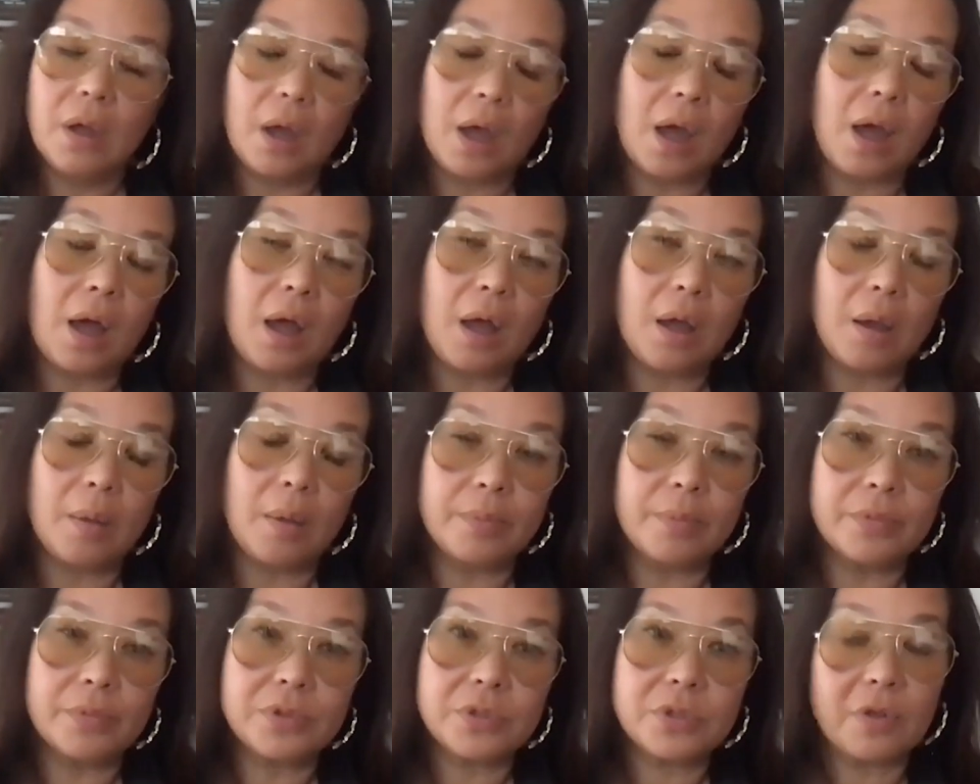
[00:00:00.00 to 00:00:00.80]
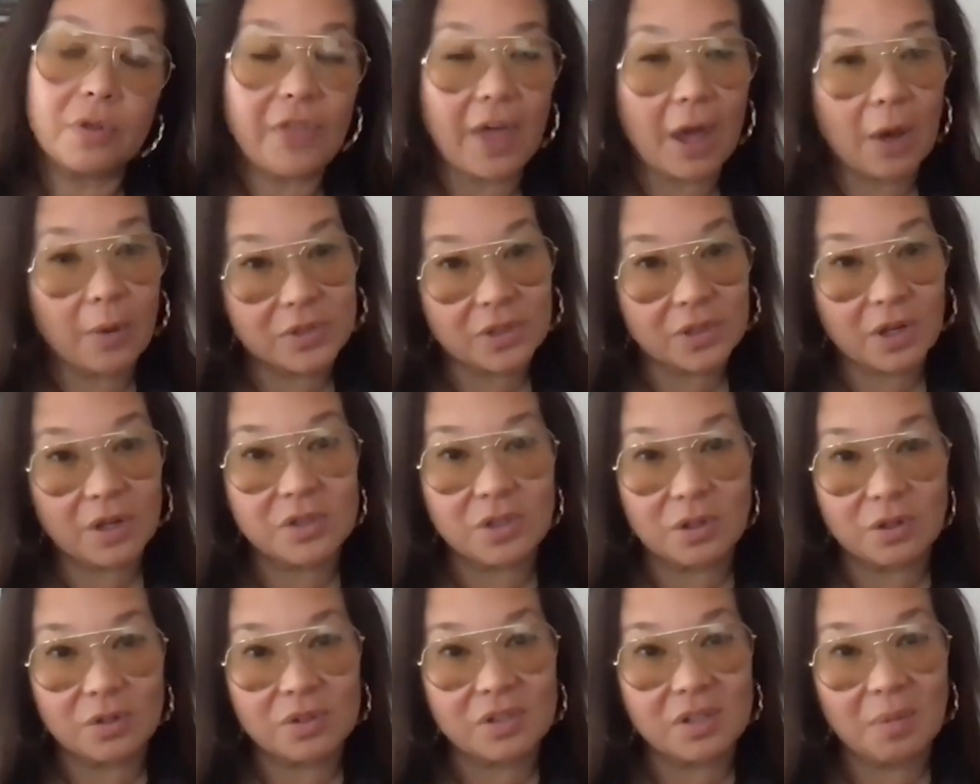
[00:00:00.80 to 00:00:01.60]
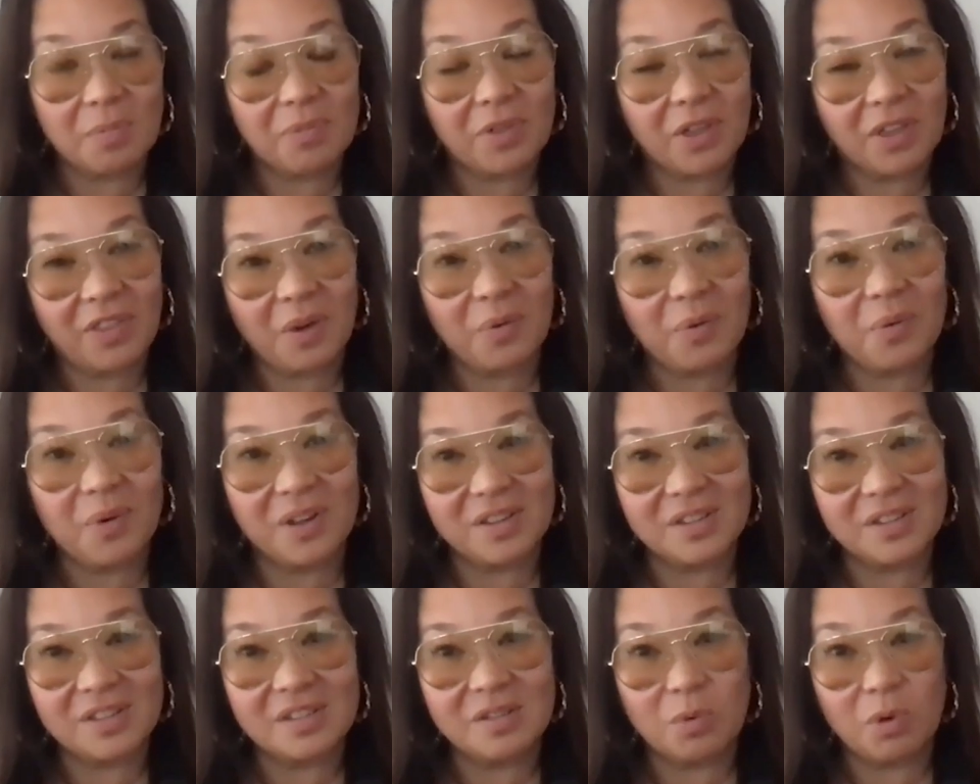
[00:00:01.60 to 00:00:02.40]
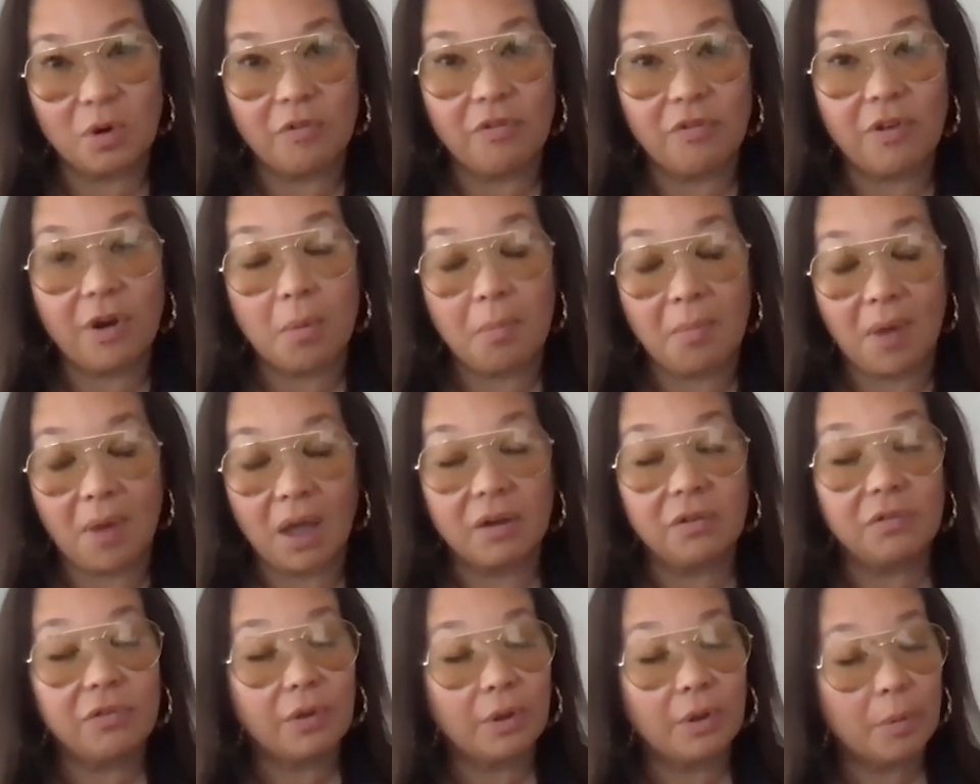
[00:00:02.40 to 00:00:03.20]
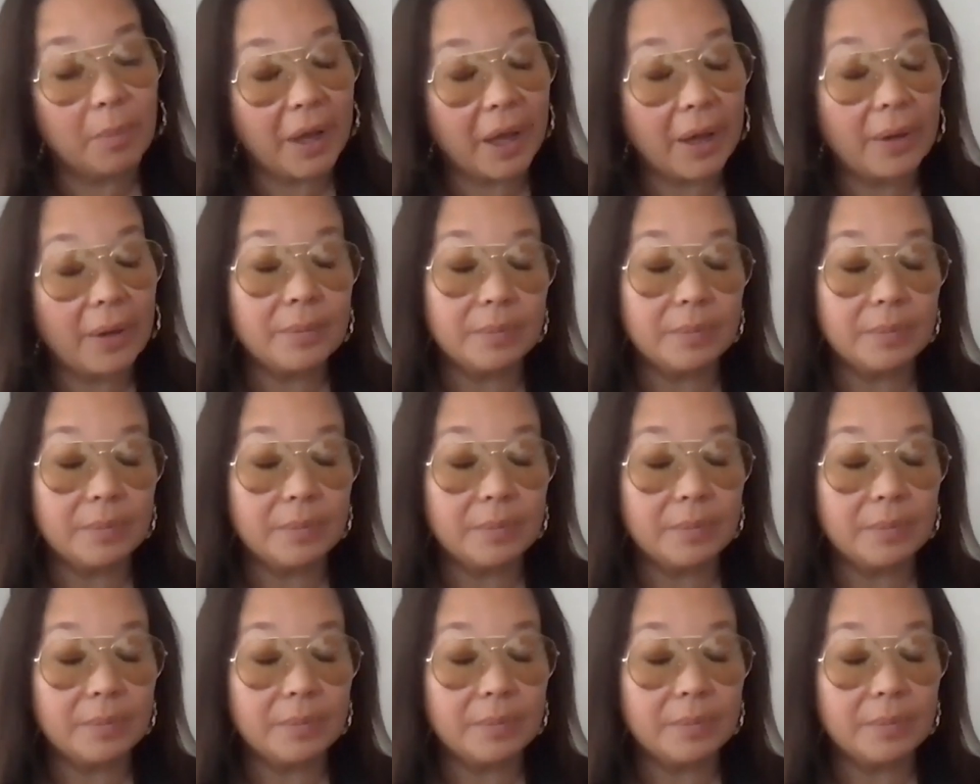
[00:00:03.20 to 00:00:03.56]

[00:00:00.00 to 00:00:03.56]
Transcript: Um, so that was also something that was we were very mindful about.